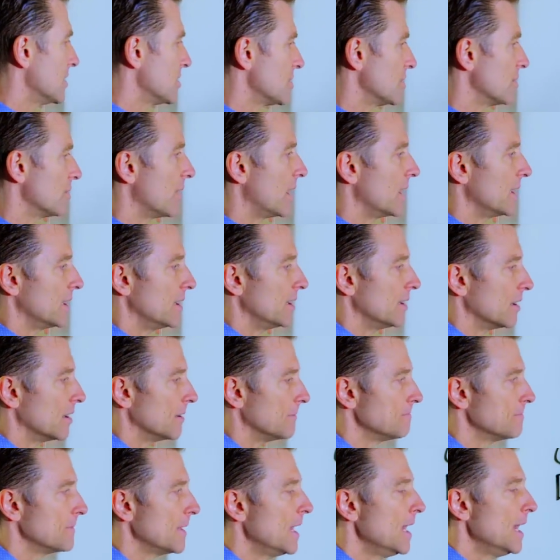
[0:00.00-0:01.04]
issue right
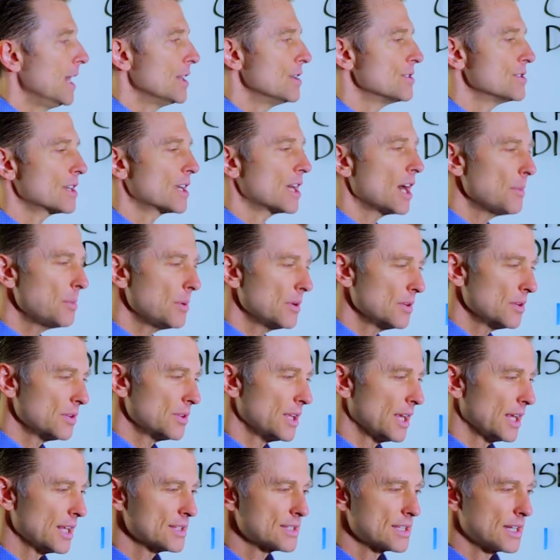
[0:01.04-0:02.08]
here. There's a couple other
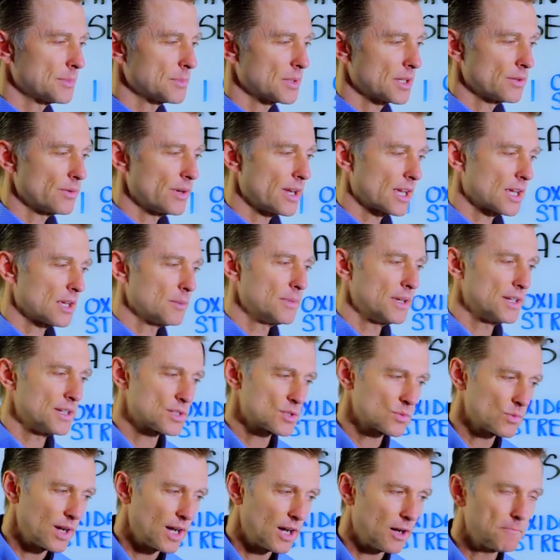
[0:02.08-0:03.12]
things that I'm going to recommend
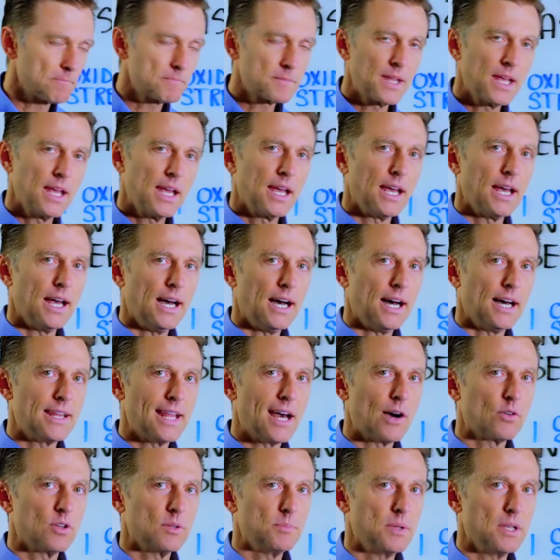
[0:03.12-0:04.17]
as well.
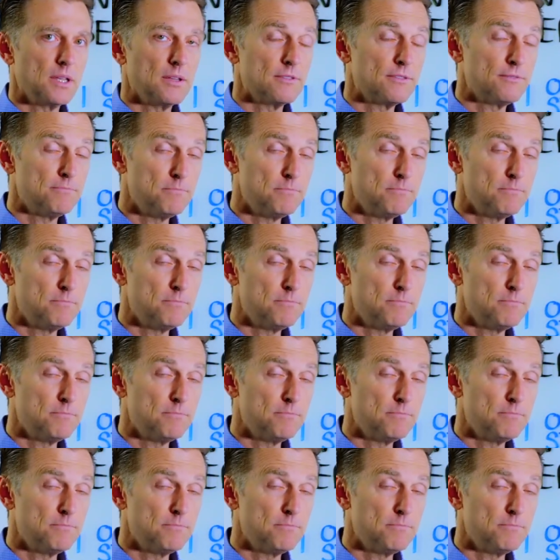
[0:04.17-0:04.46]
That would be